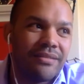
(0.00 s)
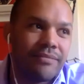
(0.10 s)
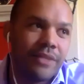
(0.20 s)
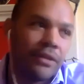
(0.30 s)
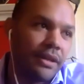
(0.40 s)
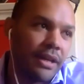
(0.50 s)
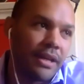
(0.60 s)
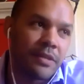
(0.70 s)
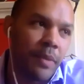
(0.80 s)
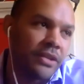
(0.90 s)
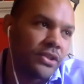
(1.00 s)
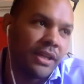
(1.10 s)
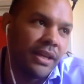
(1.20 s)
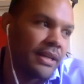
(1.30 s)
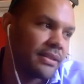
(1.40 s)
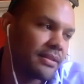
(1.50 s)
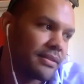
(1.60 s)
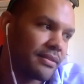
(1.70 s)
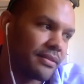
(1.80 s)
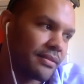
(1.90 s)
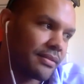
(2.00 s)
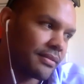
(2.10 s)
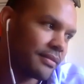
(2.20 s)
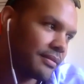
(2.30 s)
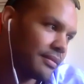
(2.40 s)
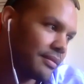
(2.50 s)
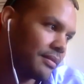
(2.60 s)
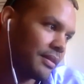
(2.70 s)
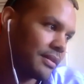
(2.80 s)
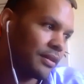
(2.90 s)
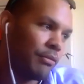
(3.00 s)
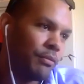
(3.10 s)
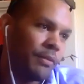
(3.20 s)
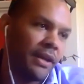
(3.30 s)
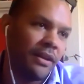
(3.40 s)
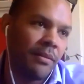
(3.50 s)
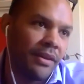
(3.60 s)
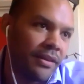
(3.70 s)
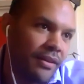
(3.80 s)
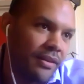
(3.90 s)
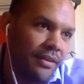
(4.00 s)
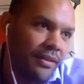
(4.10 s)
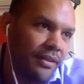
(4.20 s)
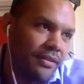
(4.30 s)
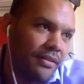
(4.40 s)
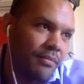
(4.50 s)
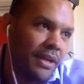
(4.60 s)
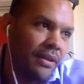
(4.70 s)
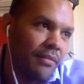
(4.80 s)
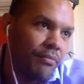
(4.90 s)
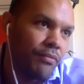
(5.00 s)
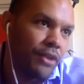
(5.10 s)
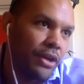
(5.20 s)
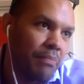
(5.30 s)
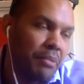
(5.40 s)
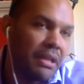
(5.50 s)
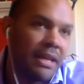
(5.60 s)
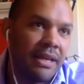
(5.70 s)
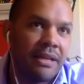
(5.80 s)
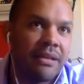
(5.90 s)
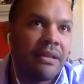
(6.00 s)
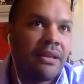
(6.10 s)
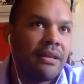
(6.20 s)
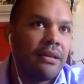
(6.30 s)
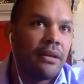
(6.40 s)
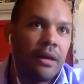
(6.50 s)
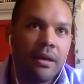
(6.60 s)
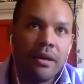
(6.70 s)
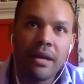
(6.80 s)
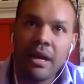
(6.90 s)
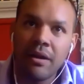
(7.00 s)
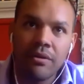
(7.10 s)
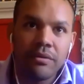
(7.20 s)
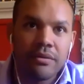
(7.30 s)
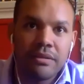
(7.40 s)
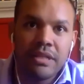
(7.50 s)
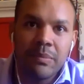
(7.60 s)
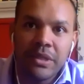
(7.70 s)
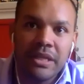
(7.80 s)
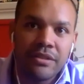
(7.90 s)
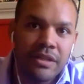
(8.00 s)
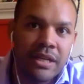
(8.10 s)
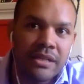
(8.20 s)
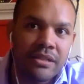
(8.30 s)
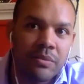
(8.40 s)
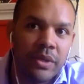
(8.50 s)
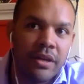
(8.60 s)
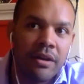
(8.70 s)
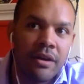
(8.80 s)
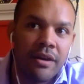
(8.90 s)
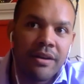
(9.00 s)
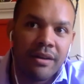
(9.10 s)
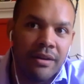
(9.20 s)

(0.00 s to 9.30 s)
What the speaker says: you know, especially as this global pandemic is made very plain, how deeply interconnected we are,